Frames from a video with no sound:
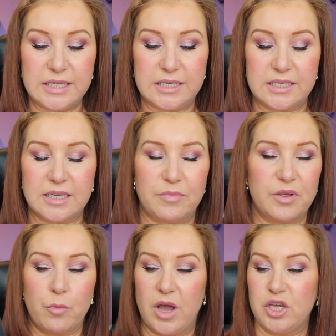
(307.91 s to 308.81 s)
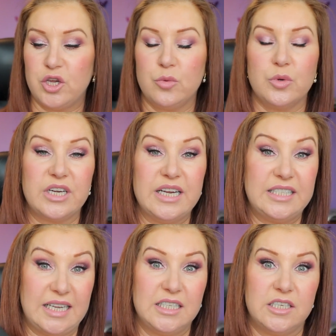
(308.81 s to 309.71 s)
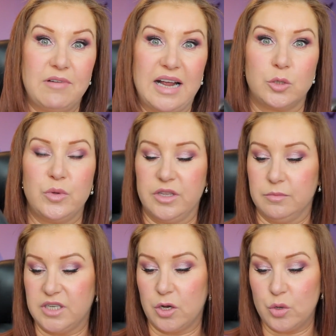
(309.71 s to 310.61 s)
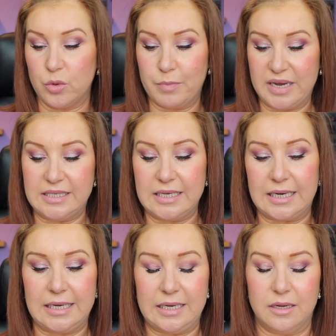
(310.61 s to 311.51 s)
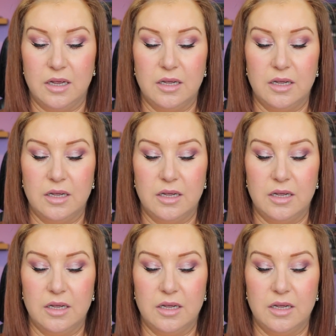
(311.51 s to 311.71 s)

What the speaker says: this is something where you would need to interact with them. So you would basically